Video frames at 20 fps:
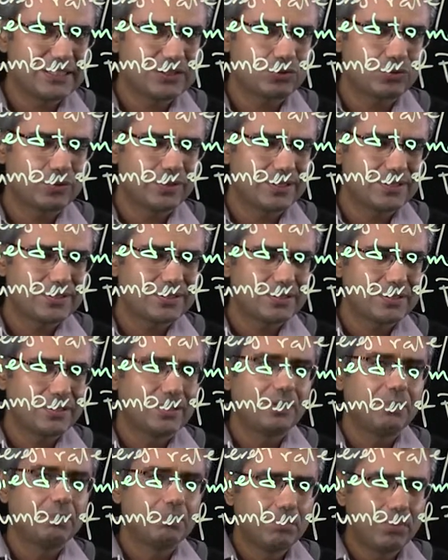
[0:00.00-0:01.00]
interest,
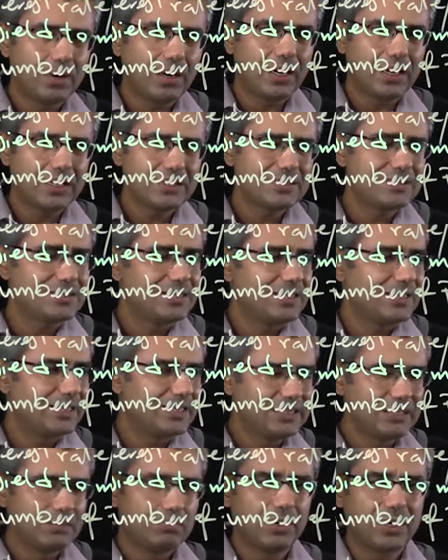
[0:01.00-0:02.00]
but
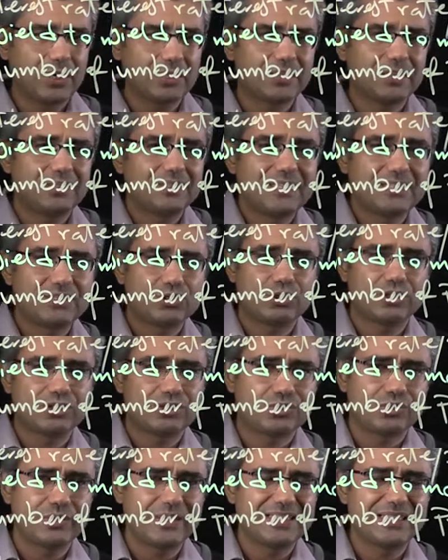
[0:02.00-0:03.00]
in the market, the
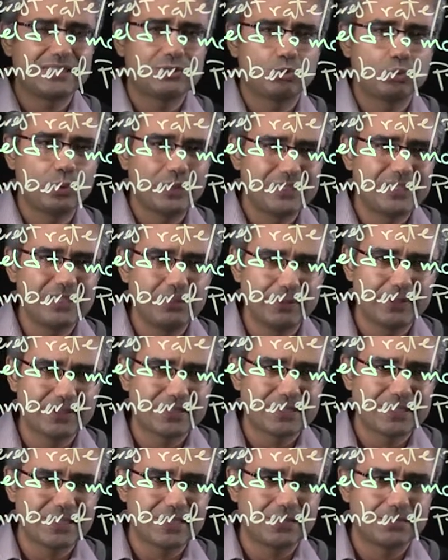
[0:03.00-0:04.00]
interest rate is
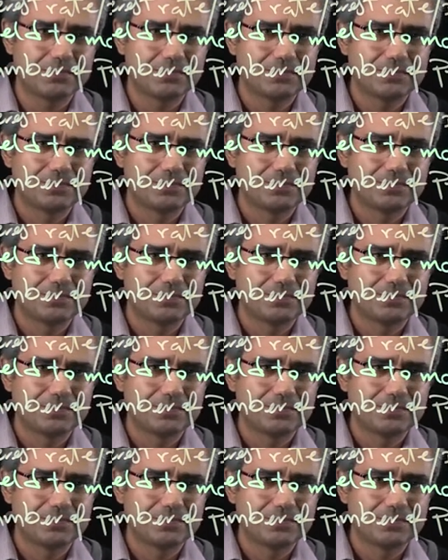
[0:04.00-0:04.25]
20%.